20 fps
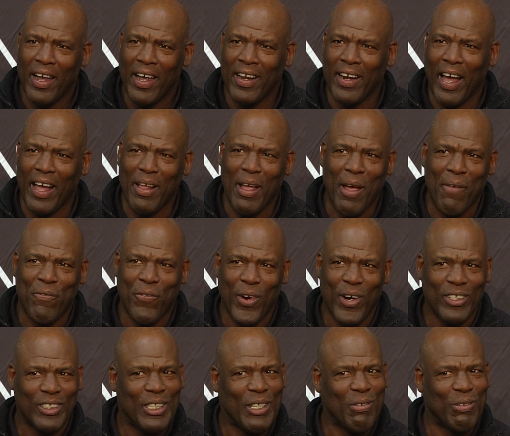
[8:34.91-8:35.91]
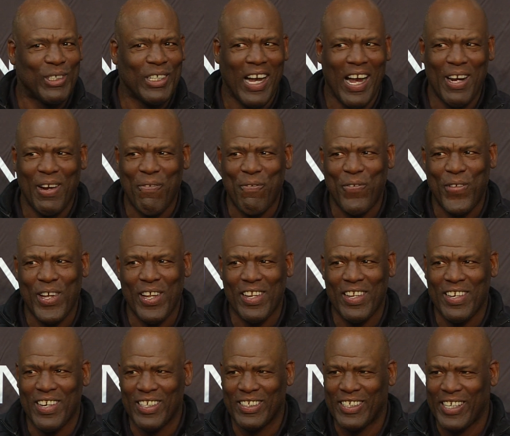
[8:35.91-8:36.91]
And at first he was kind of
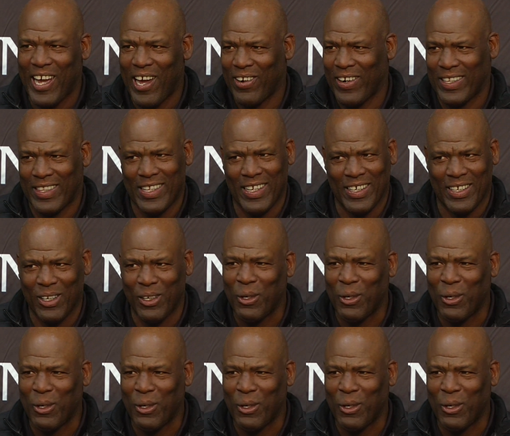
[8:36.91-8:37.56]
feeling us out, I think,